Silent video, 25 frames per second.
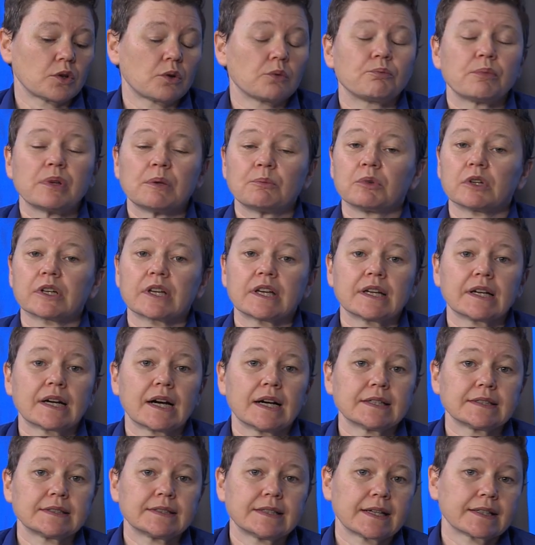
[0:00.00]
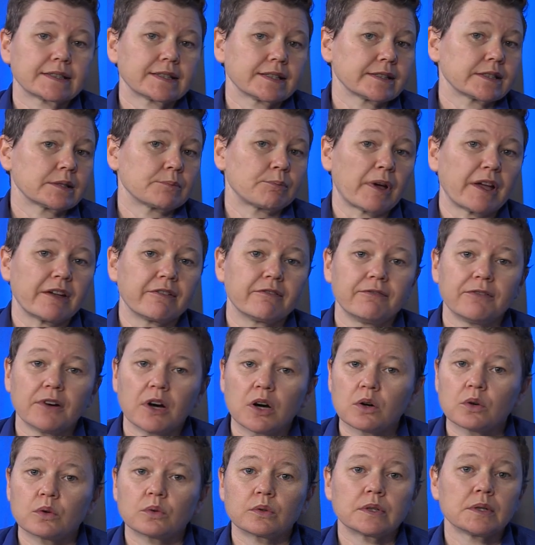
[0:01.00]
people can contact us by
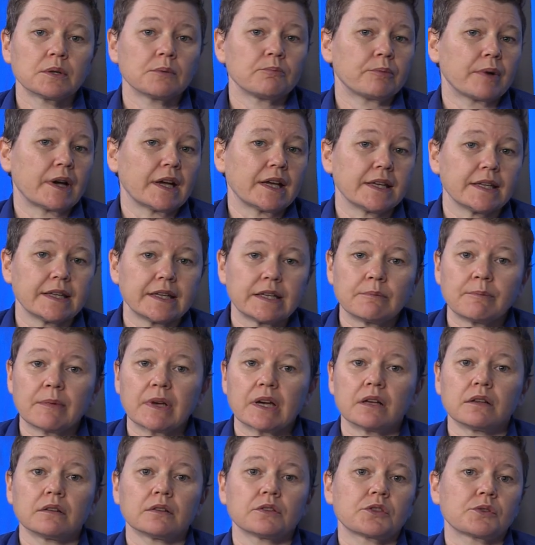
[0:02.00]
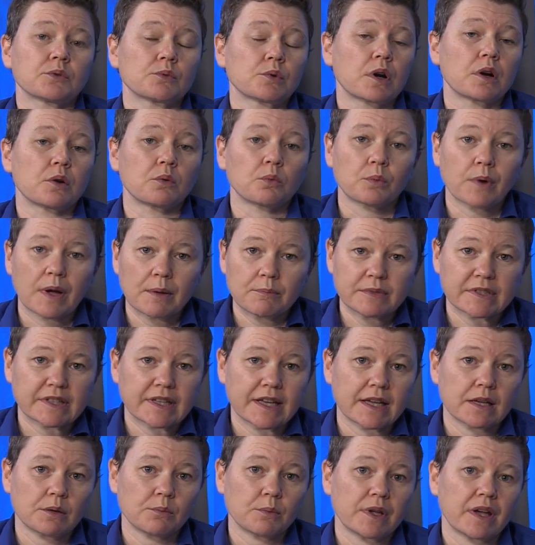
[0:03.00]
phone, by email, through our
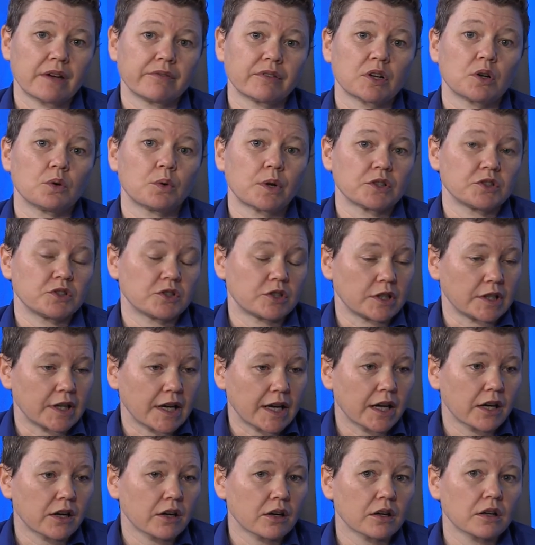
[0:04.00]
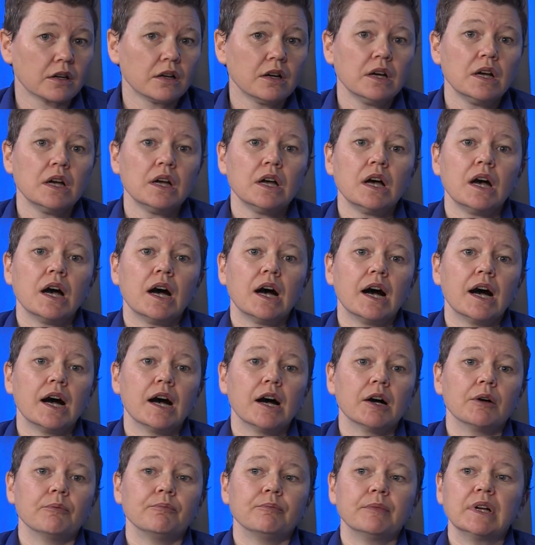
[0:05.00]
website. We have a questionnaire,
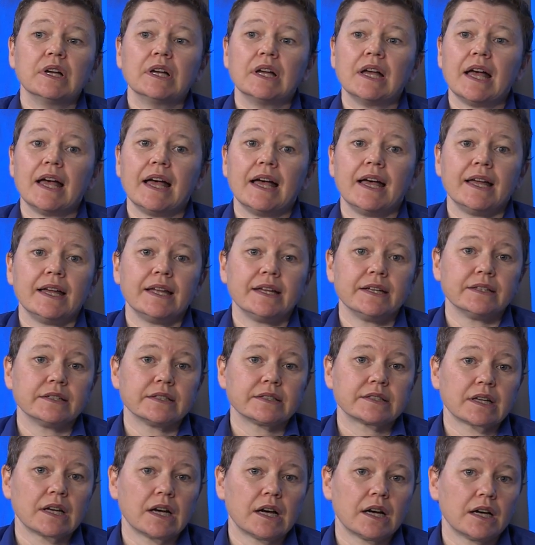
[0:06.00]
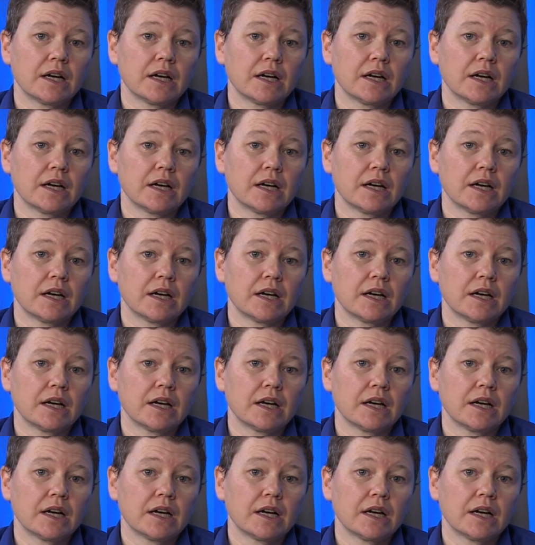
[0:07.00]
and